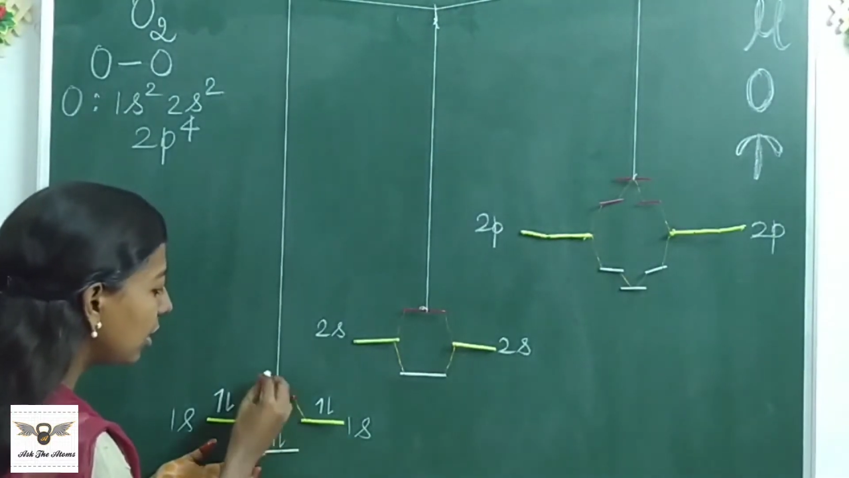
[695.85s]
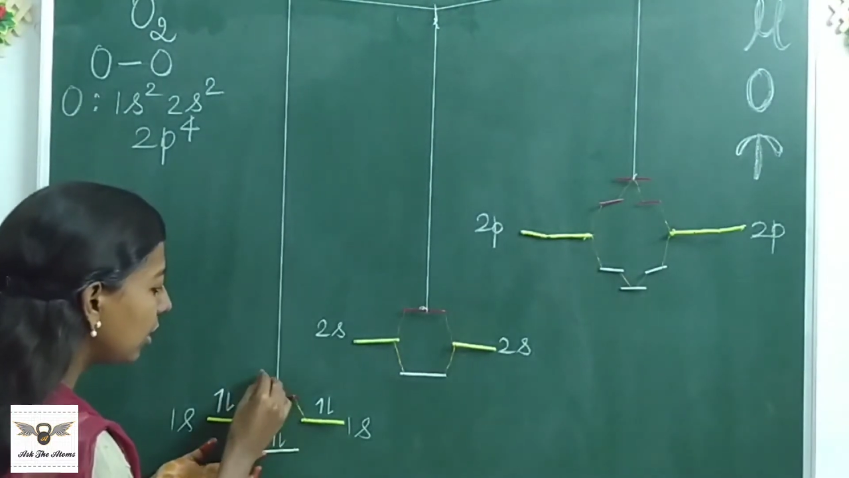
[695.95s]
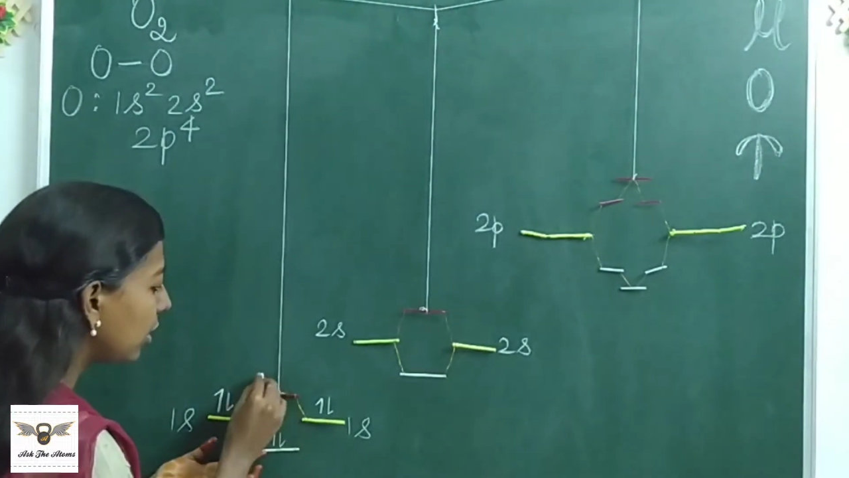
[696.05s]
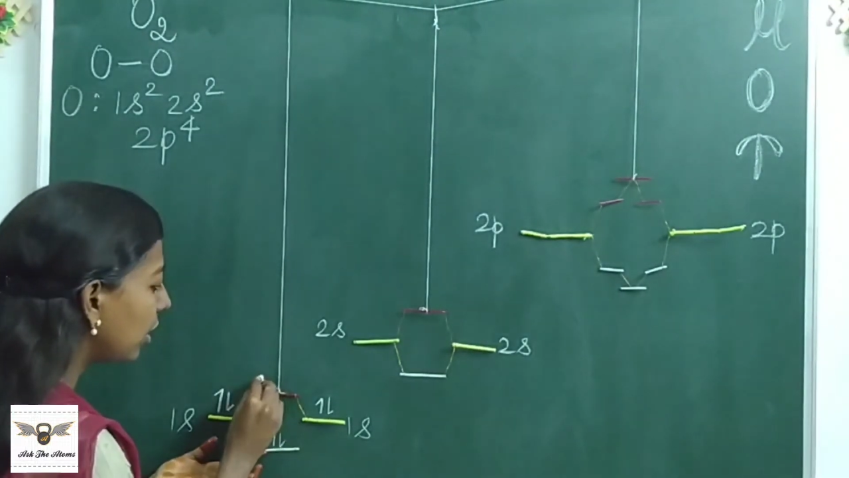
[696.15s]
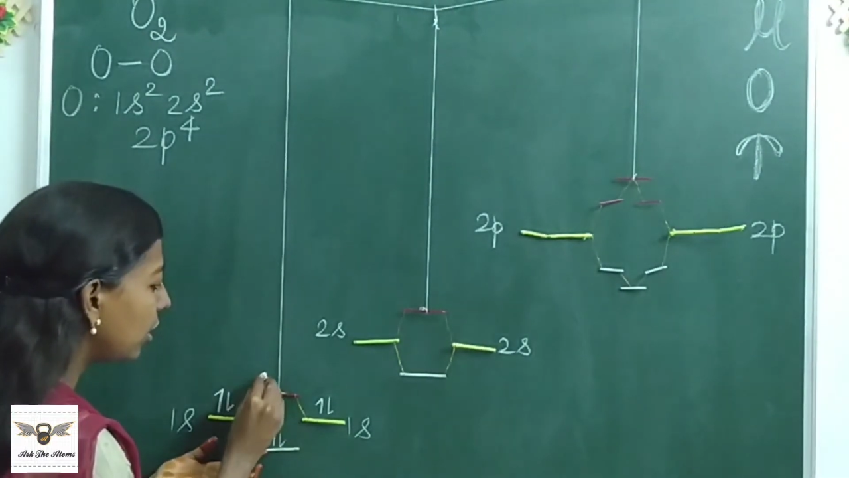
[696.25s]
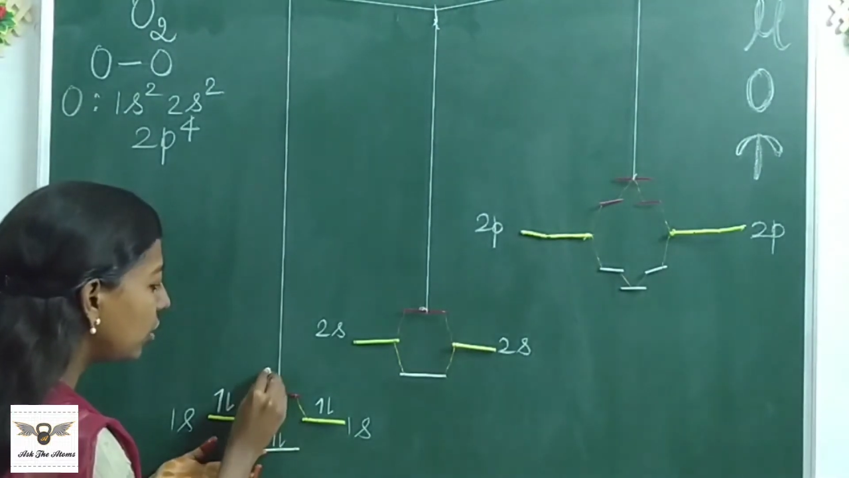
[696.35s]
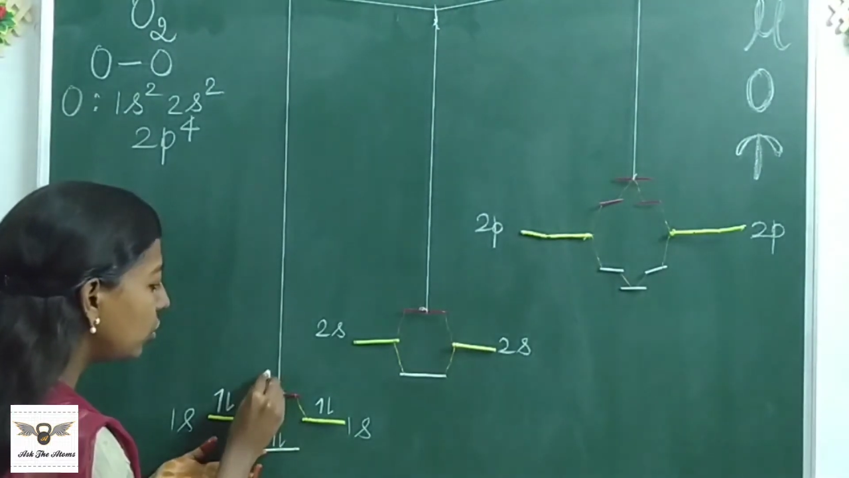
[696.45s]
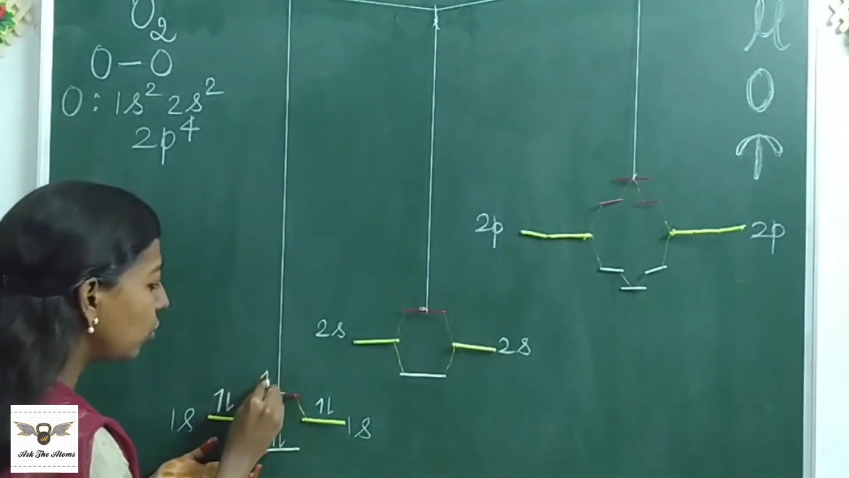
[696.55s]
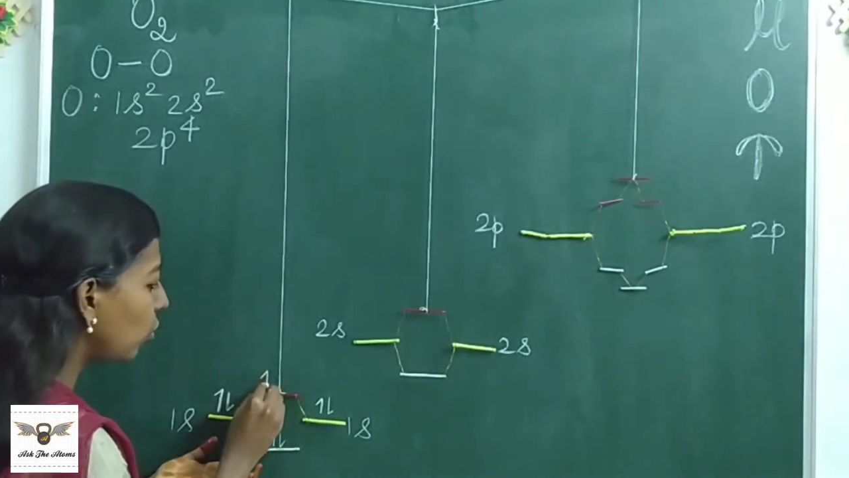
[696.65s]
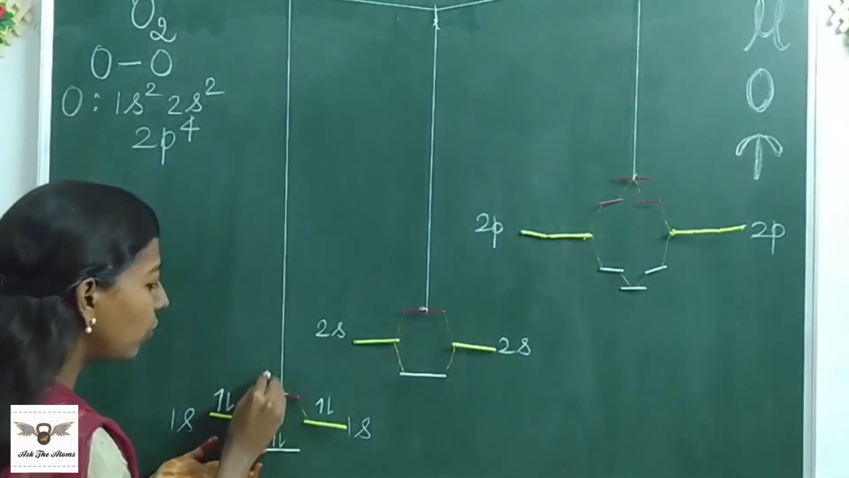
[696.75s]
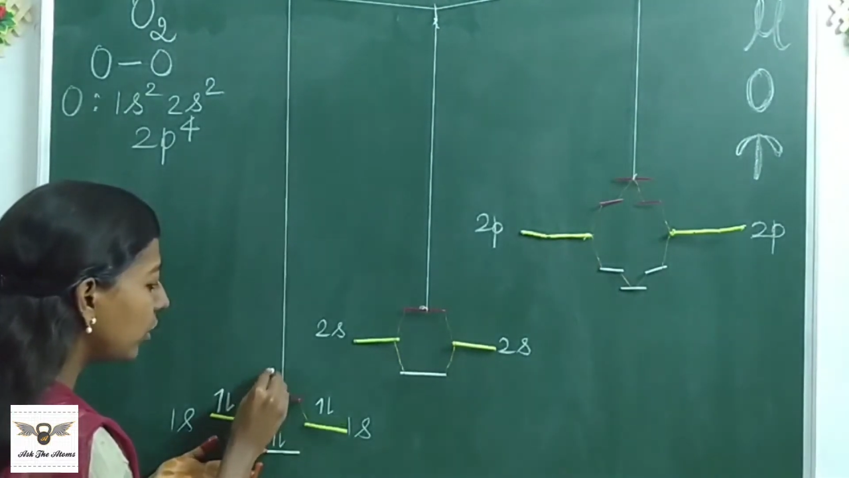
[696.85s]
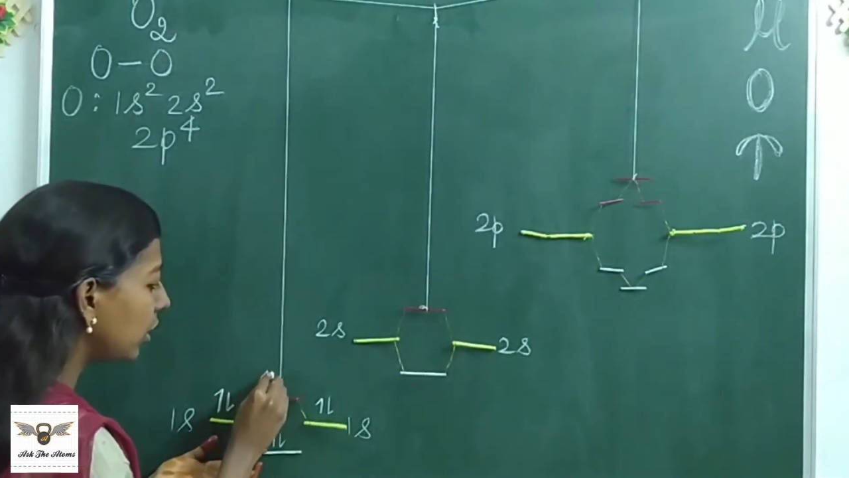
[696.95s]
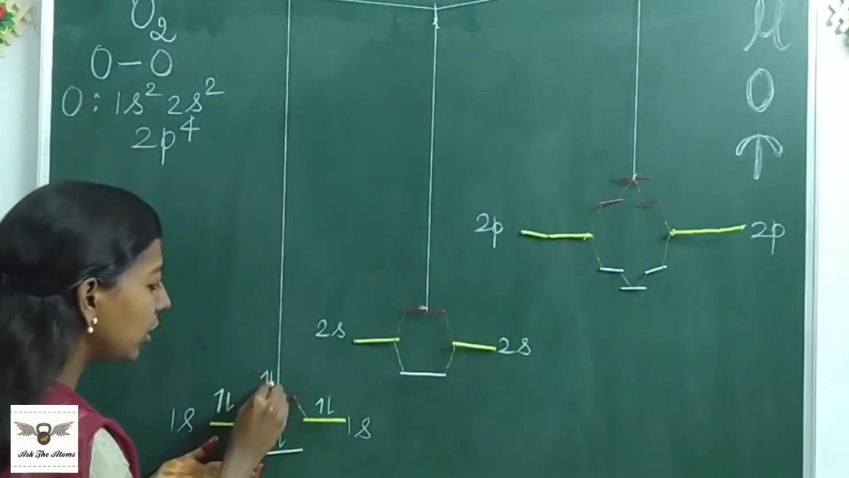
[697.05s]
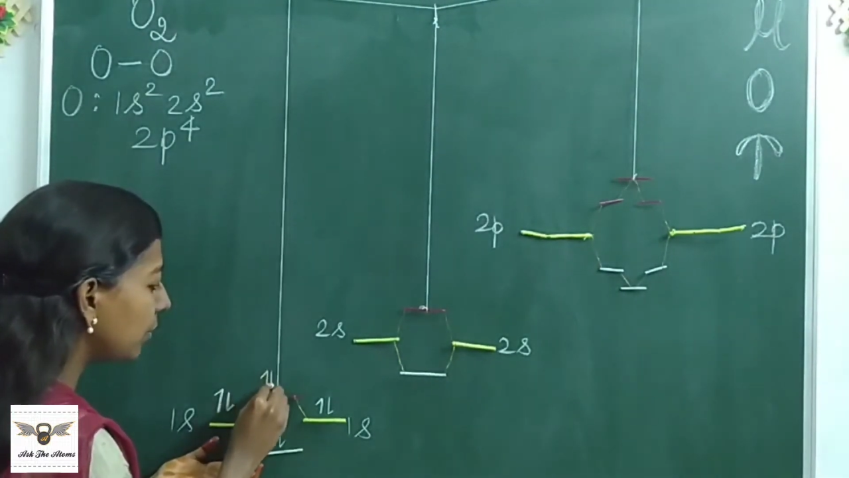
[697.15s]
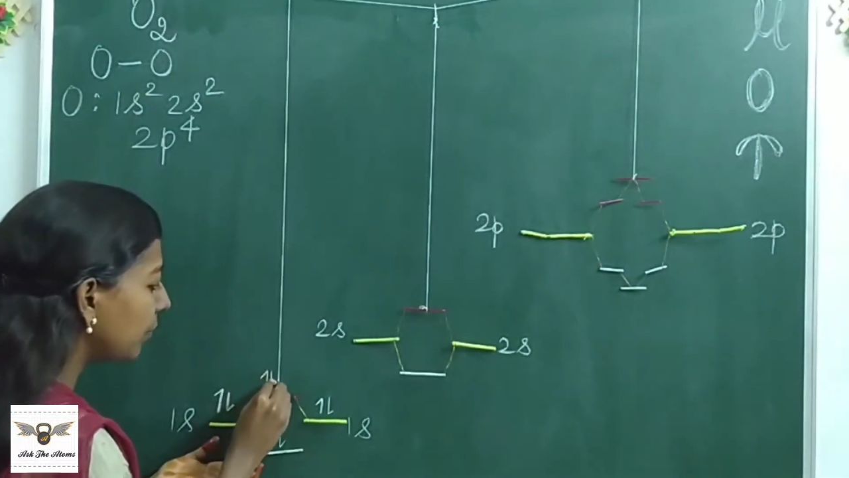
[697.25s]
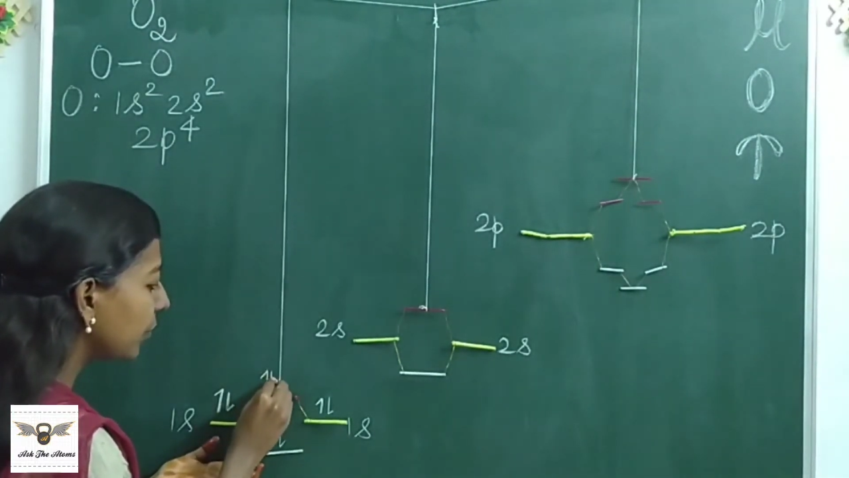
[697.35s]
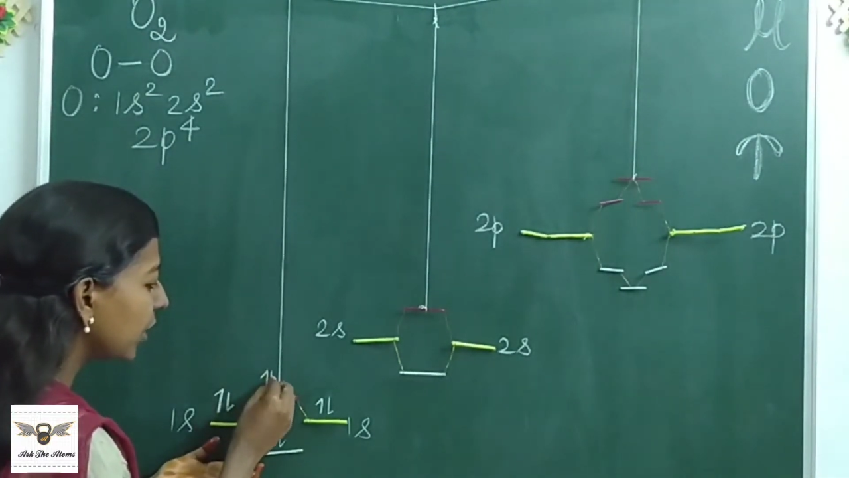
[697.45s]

the other 2 over here.